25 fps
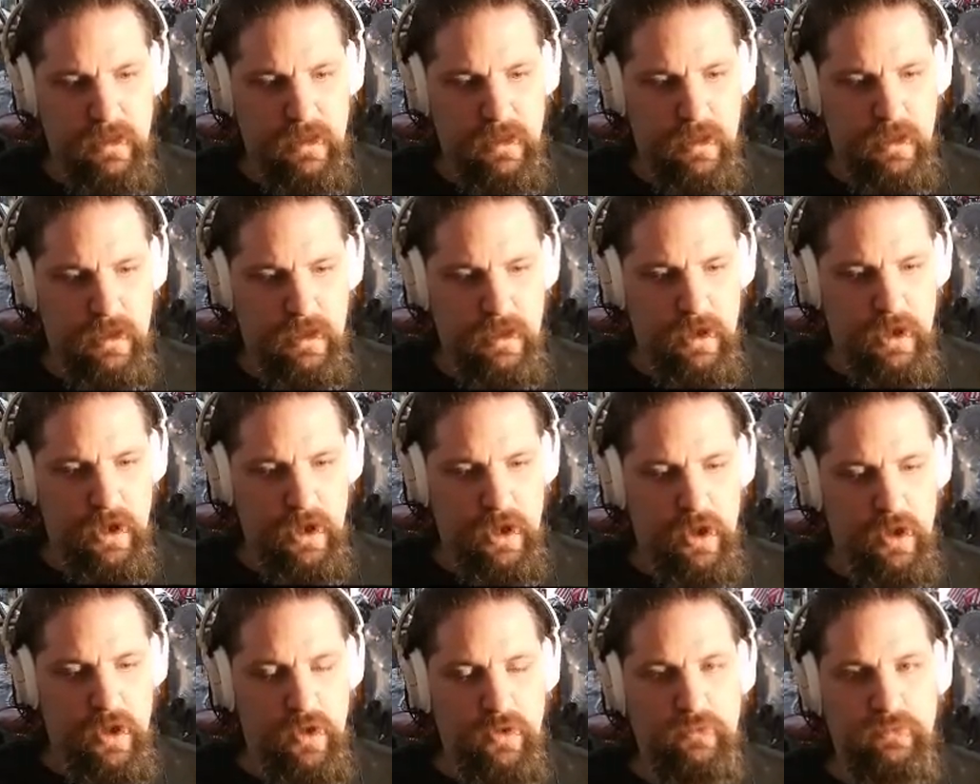
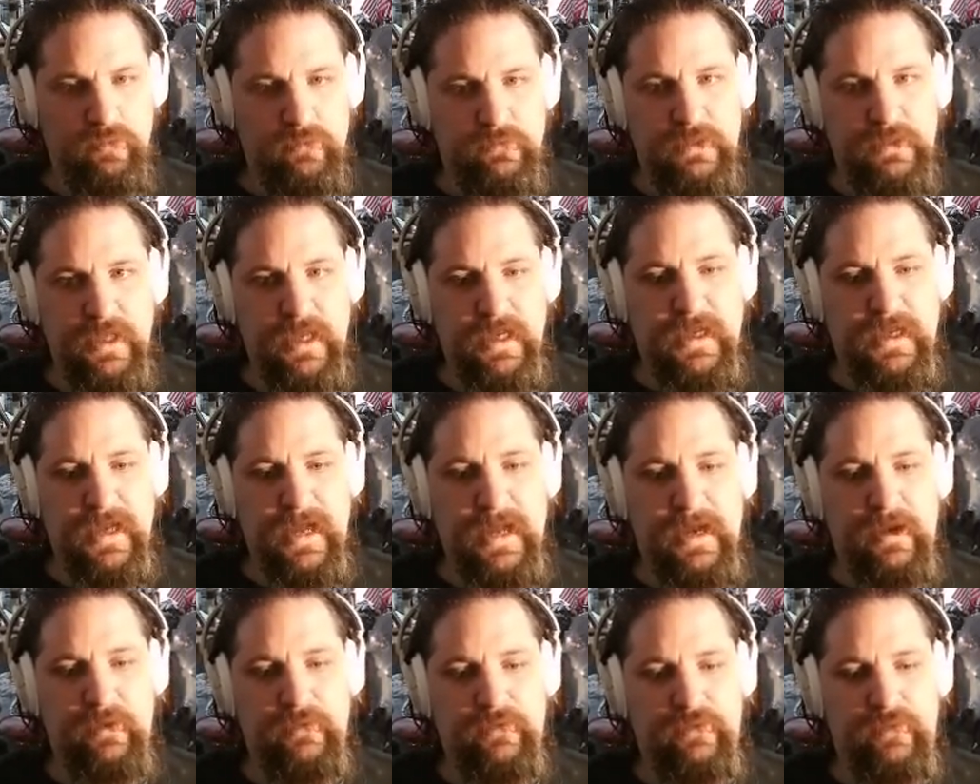Oh, thank
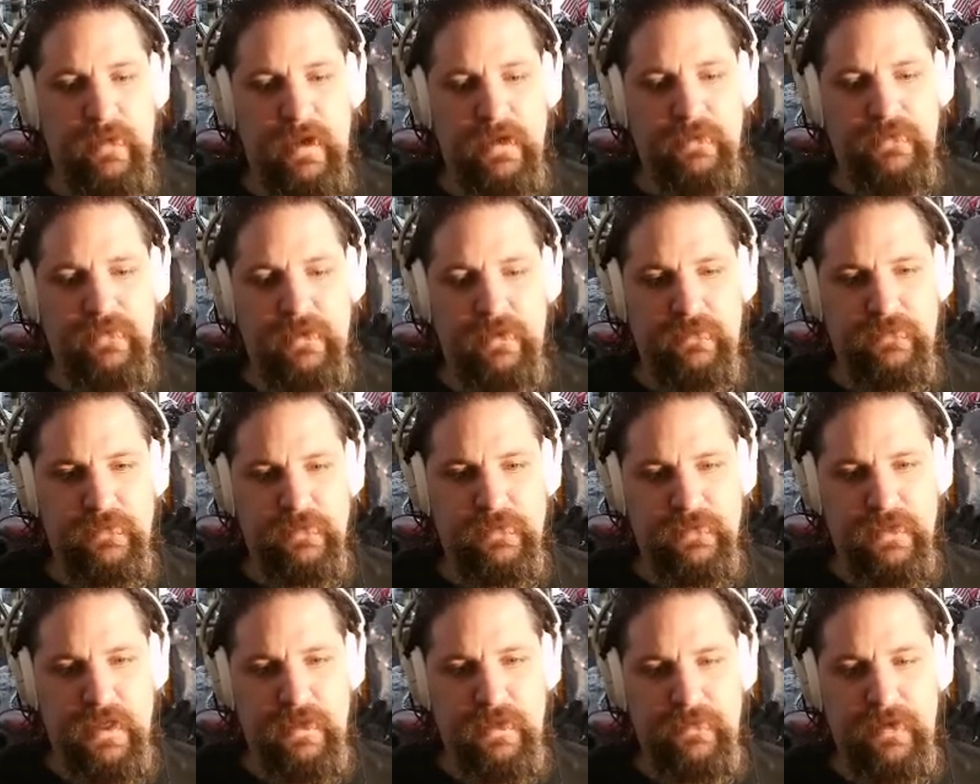God I was wise enough to
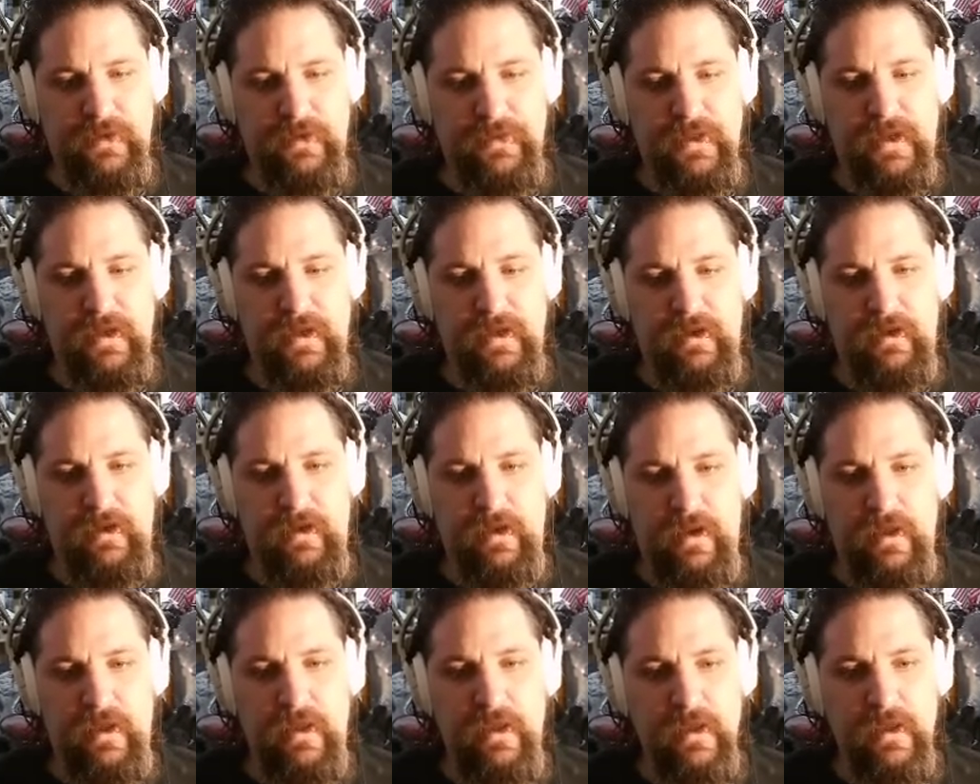save on that
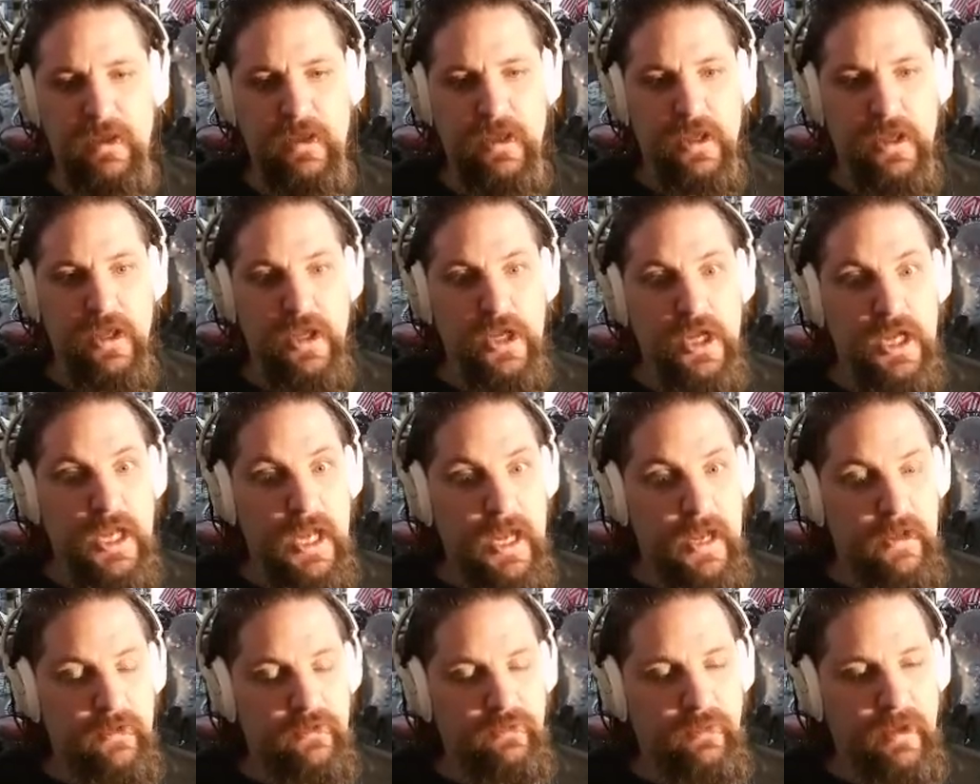area.
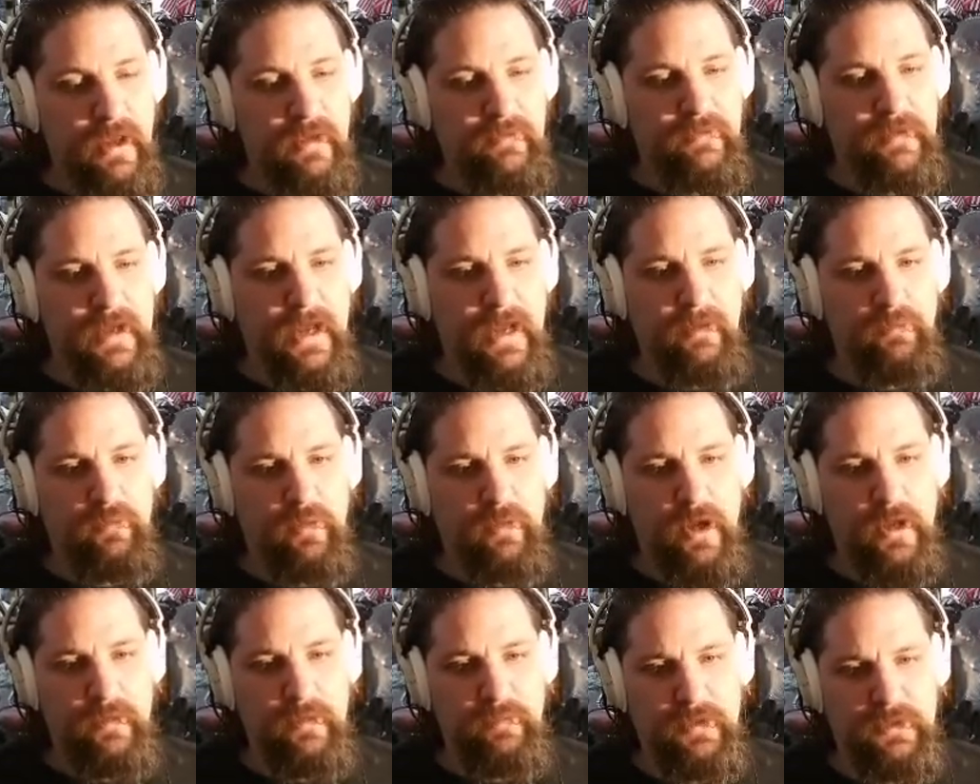Because we have not
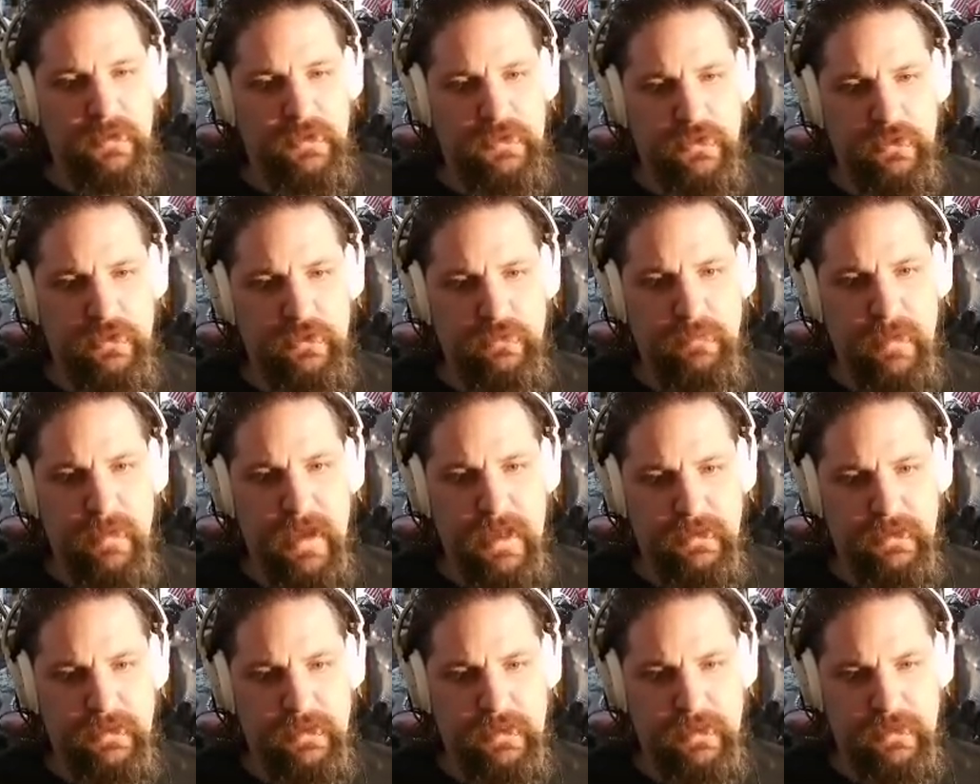one but 2
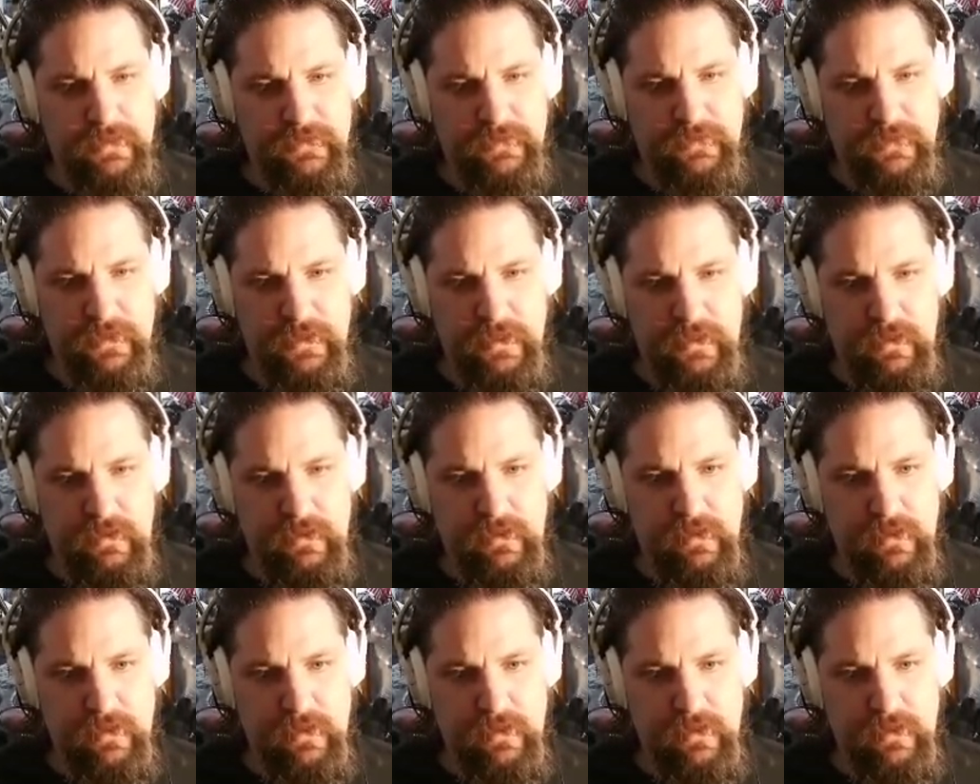med kits there.